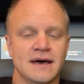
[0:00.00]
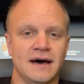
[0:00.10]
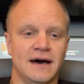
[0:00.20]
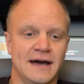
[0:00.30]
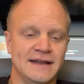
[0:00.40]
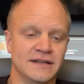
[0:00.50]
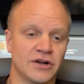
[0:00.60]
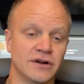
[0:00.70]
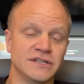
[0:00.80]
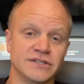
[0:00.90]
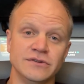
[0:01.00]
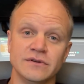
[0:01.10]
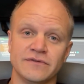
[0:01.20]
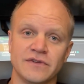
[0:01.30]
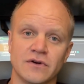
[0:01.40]
I'd encourage you,
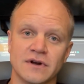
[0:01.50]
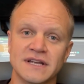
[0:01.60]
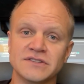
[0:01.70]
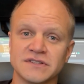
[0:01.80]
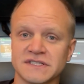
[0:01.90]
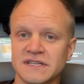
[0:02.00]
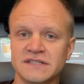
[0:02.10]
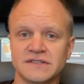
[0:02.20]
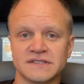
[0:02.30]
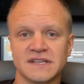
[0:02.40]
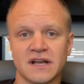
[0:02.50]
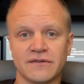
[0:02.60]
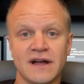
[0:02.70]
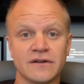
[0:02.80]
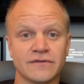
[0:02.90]
if you're interested, to stick
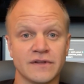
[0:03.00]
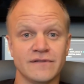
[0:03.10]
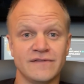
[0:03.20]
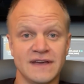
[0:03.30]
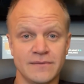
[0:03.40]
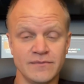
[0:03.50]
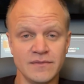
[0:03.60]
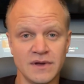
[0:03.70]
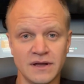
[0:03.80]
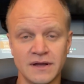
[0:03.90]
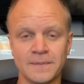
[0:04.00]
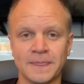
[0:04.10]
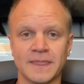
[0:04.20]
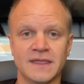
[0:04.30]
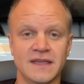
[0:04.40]
around for the Vim,
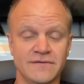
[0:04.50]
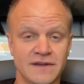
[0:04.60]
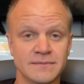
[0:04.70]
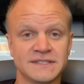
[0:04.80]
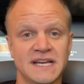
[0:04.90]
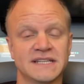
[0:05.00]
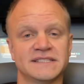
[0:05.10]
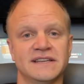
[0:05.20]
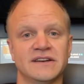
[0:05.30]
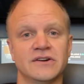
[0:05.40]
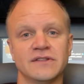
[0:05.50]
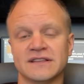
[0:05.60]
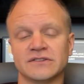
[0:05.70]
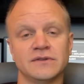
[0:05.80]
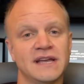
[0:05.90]
the Vim text editor.
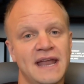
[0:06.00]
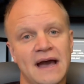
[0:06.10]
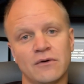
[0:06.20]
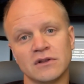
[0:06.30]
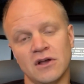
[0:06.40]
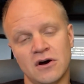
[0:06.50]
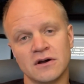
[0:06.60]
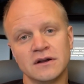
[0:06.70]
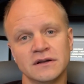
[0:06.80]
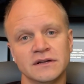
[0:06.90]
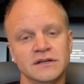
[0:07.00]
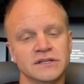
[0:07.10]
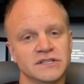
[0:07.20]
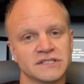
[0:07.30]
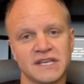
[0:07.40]
That's only an hour long.
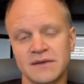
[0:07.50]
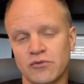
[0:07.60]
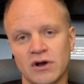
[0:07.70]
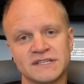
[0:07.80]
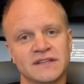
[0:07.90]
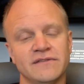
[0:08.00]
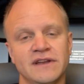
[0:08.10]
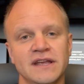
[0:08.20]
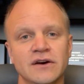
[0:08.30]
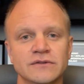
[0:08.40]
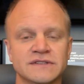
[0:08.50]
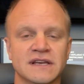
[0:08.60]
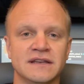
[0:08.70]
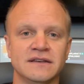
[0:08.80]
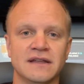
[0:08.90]
Just keep watching the videos
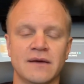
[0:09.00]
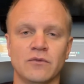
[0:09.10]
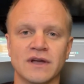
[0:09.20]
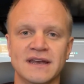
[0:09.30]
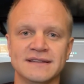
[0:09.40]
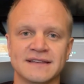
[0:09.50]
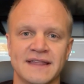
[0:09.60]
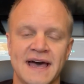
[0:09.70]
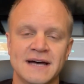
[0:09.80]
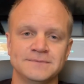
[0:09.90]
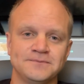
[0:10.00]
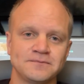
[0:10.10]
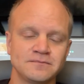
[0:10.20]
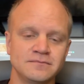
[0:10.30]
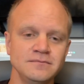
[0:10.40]
and, and we'll get into that.
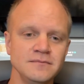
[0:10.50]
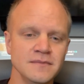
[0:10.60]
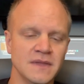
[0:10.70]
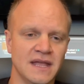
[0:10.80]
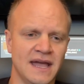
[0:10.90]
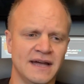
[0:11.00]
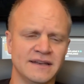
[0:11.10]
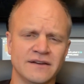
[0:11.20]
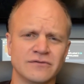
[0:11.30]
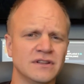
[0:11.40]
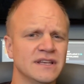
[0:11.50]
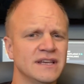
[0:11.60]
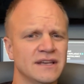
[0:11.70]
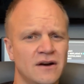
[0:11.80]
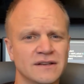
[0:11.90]
And uh,
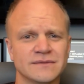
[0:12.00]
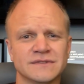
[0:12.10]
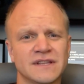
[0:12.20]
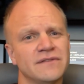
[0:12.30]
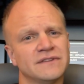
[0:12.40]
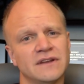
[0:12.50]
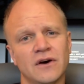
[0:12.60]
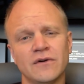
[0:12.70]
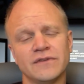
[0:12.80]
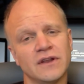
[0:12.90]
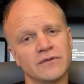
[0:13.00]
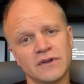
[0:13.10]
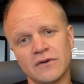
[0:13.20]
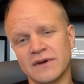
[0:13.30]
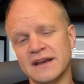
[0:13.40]
really awesome stuff to know if you don't
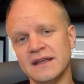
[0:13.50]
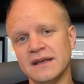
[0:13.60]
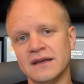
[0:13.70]
already.